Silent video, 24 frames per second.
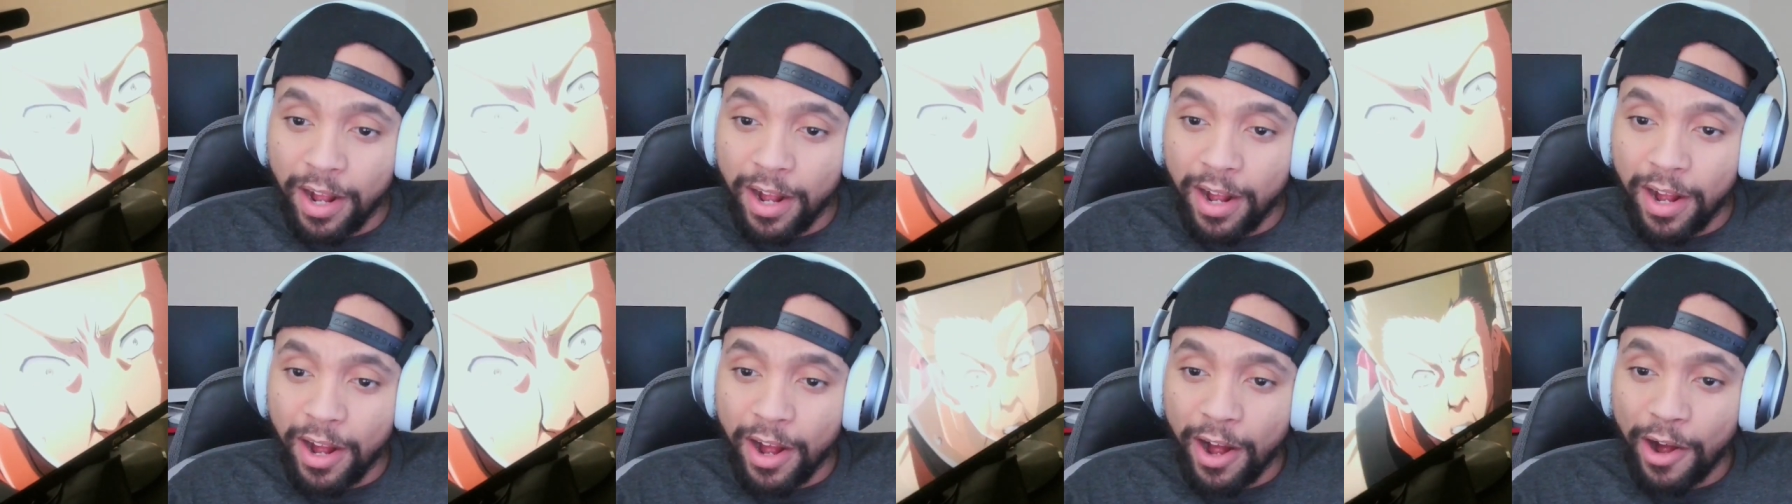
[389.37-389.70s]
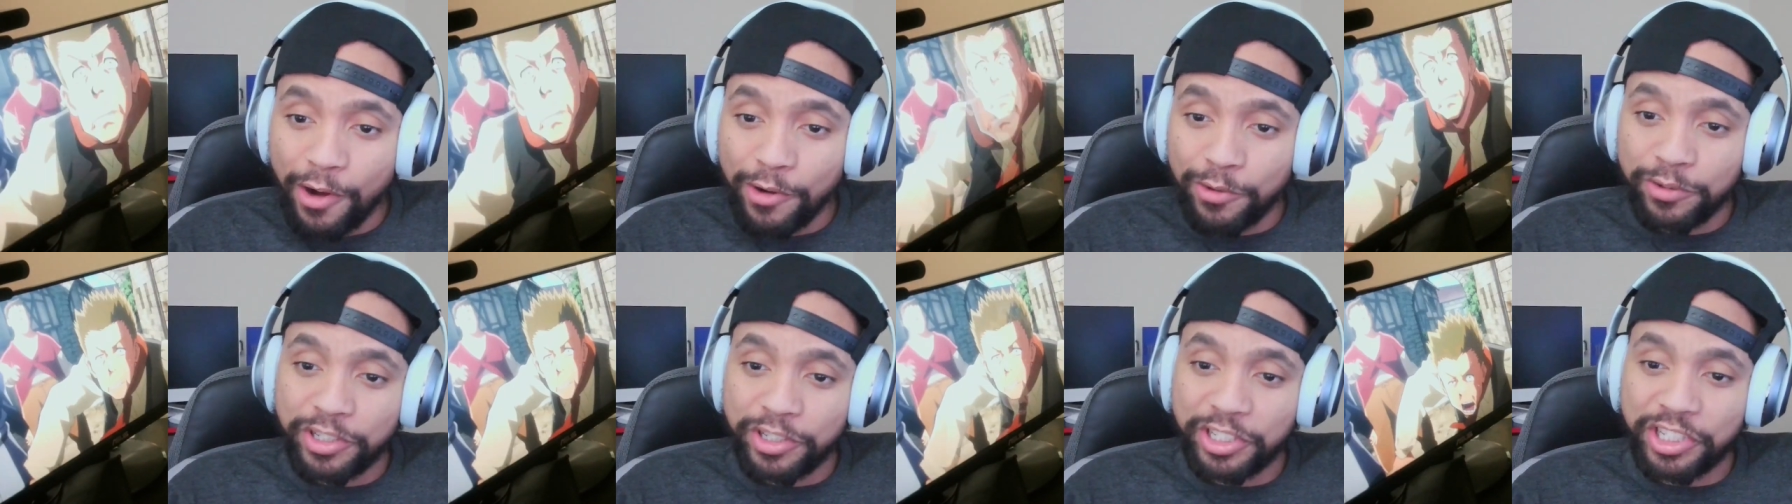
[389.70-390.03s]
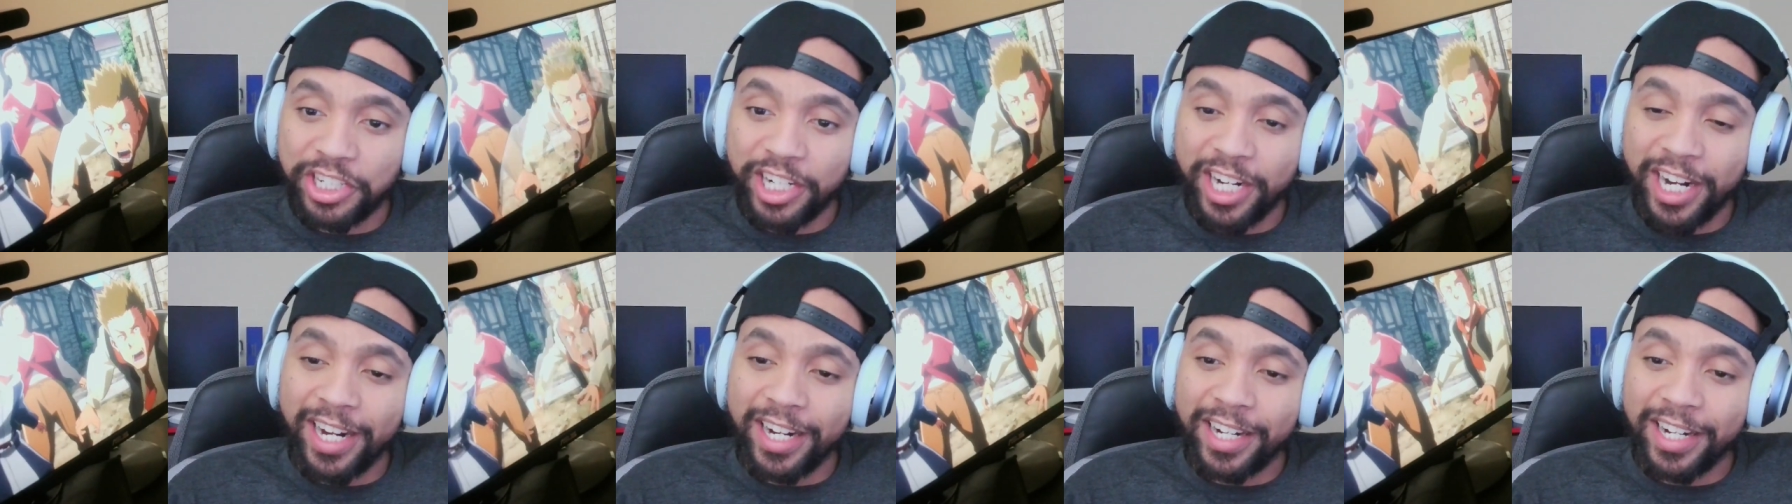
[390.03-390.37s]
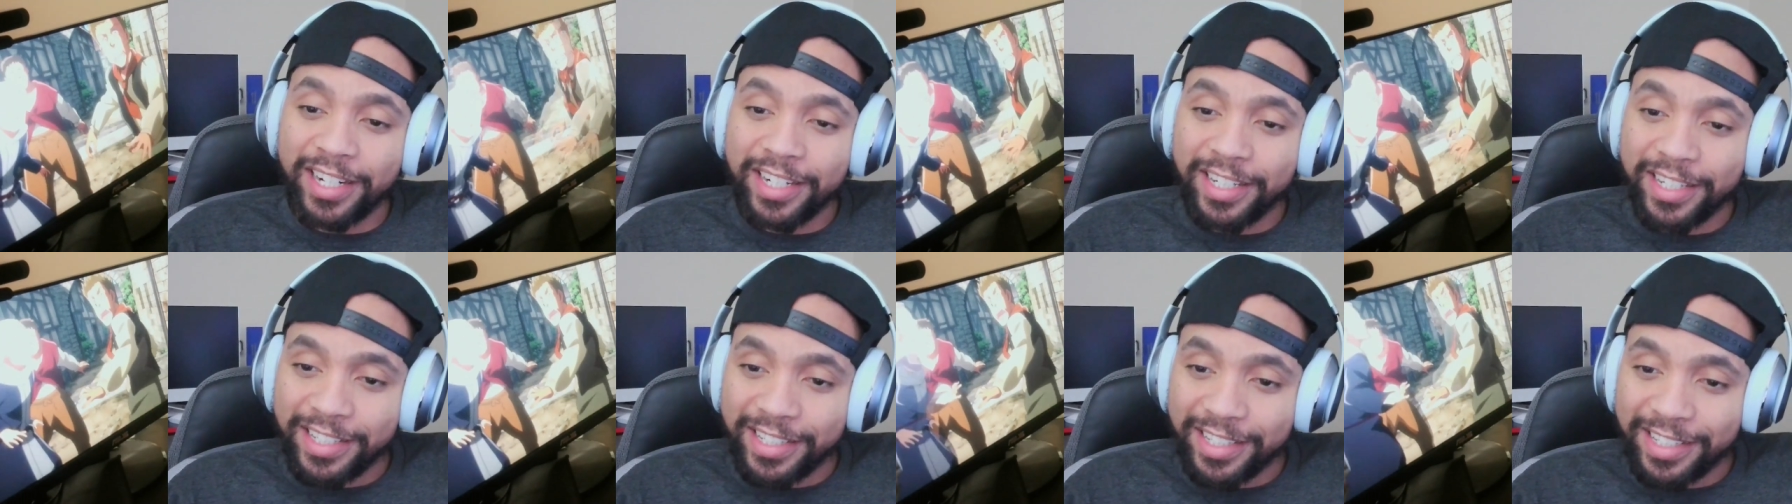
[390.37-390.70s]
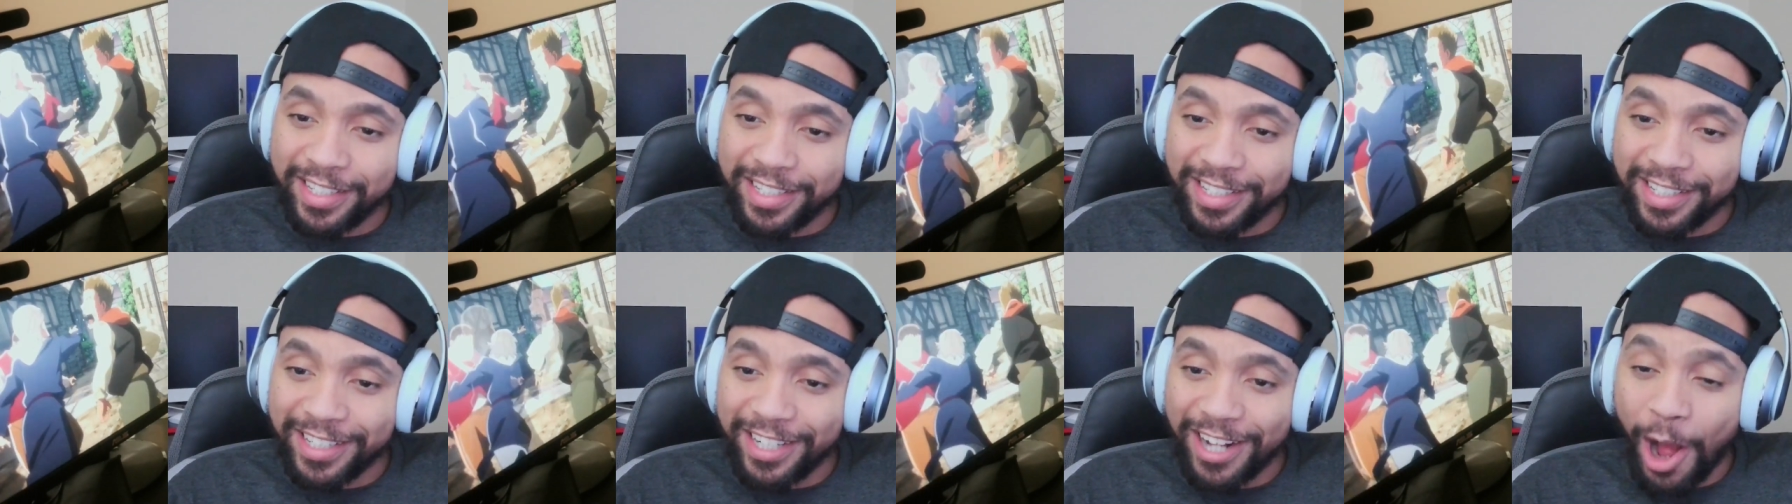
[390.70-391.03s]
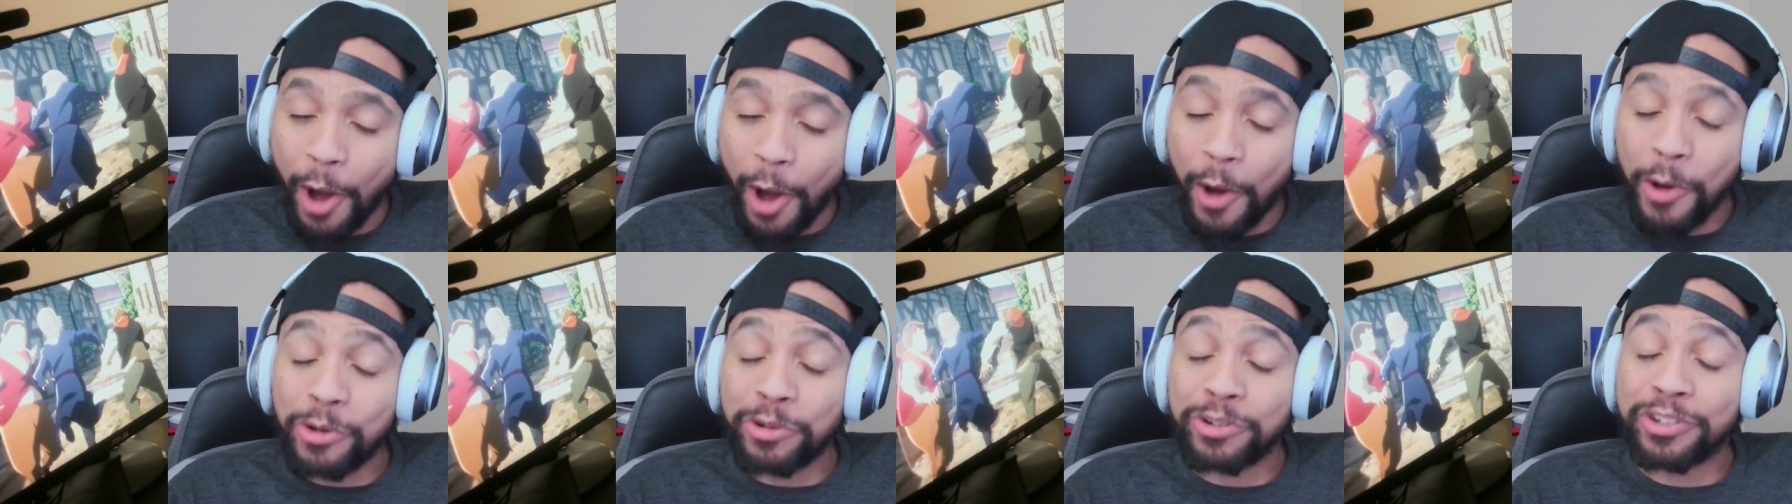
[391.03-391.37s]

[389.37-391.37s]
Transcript: Oh, shit. Oh,